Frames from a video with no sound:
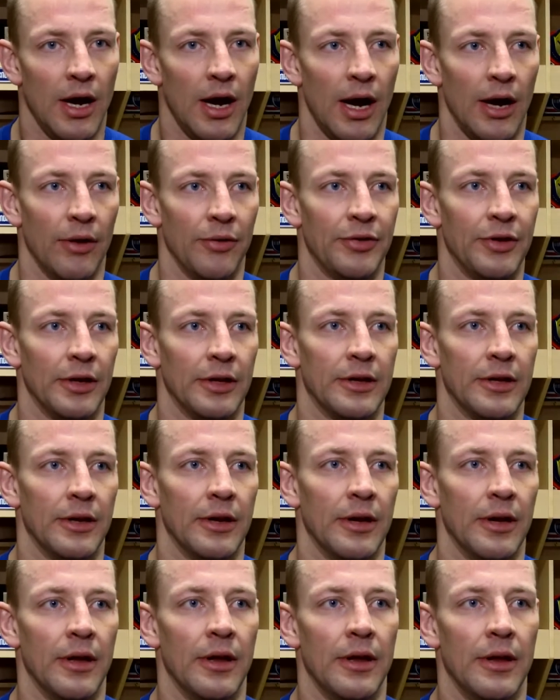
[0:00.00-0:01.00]
I don't think
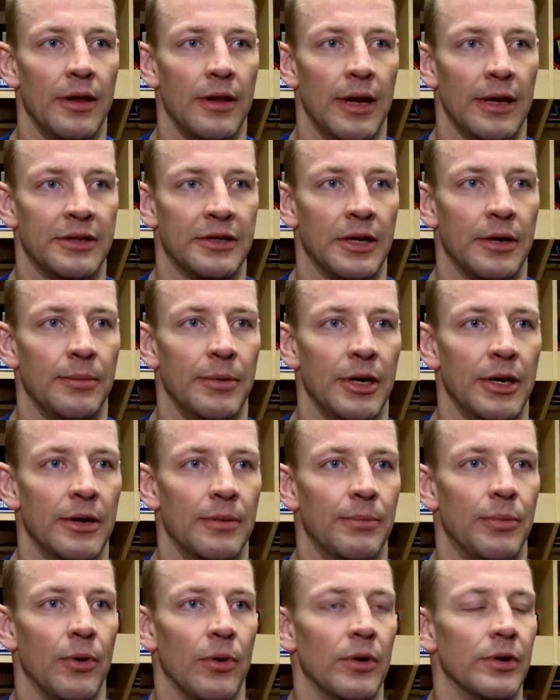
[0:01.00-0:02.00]
that's going to be an
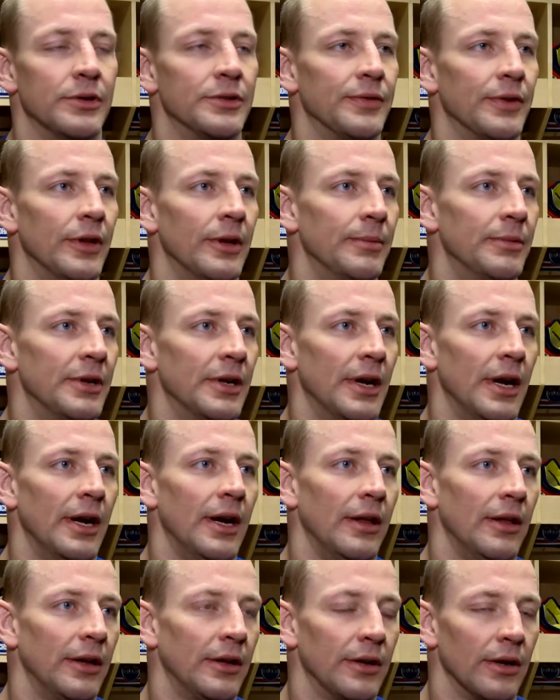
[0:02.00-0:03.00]
importance for them
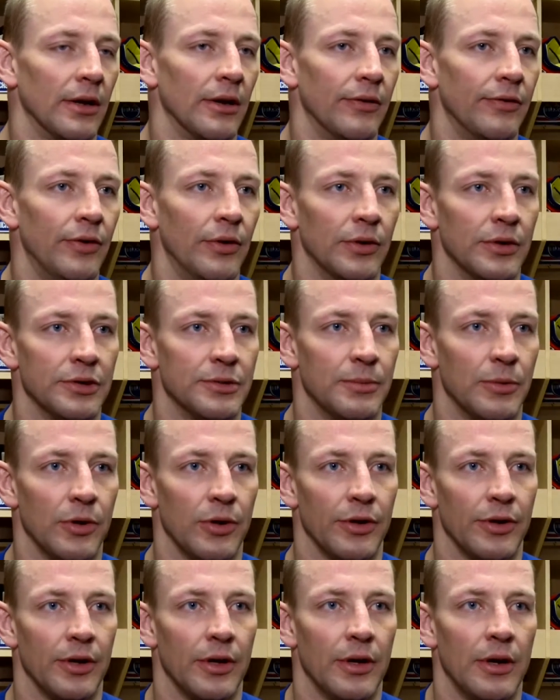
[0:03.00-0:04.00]
tonight. I think they're going to focus more
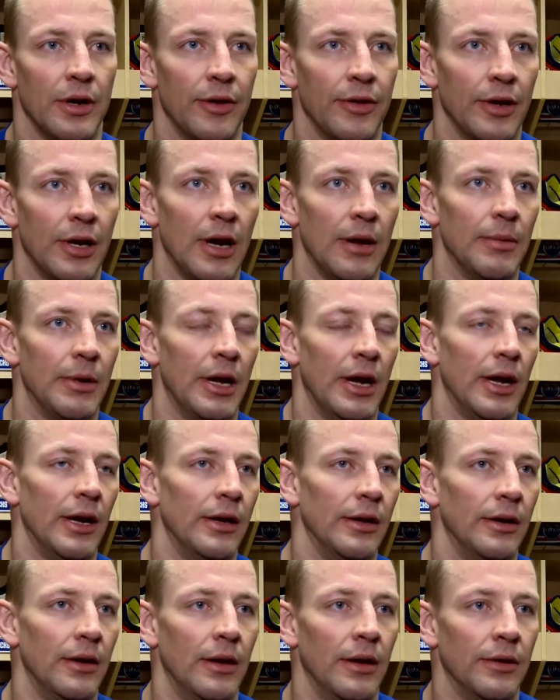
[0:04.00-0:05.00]
on the game at hand
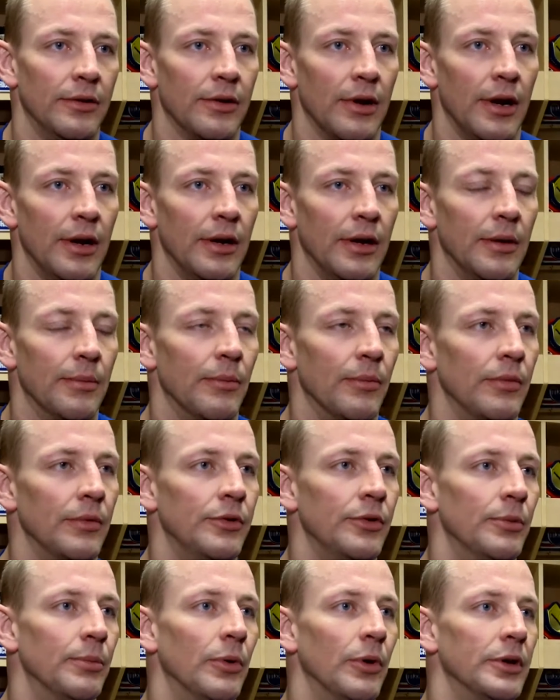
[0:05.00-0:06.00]
and trying to get
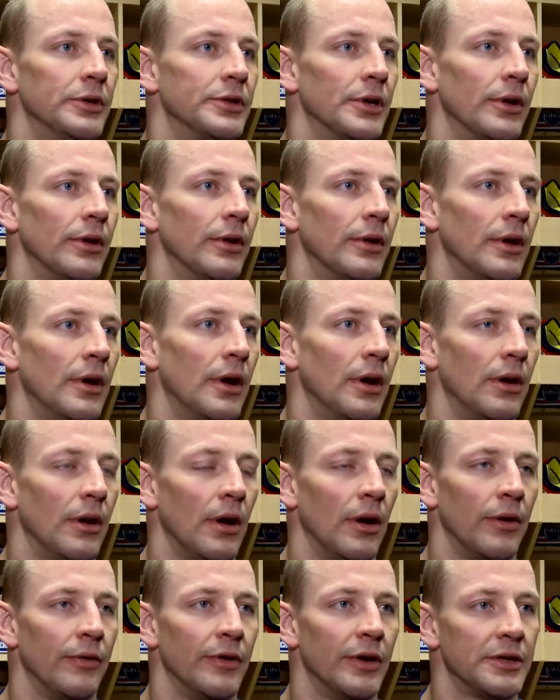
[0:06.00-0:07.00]
2 points out
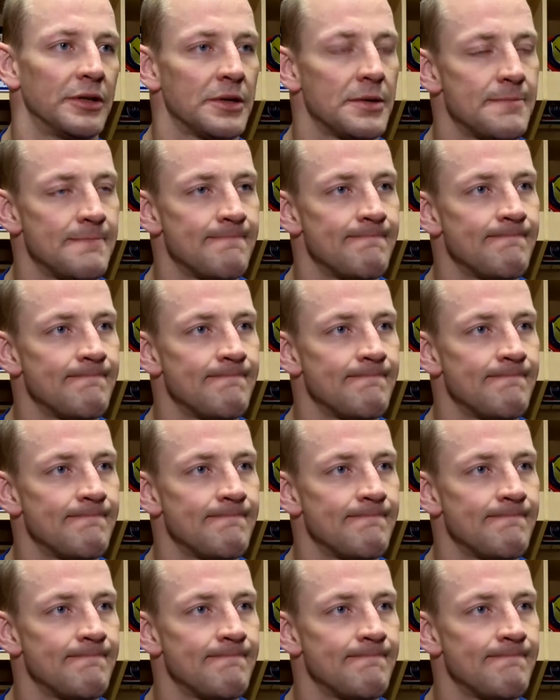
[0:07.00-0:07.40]
of us.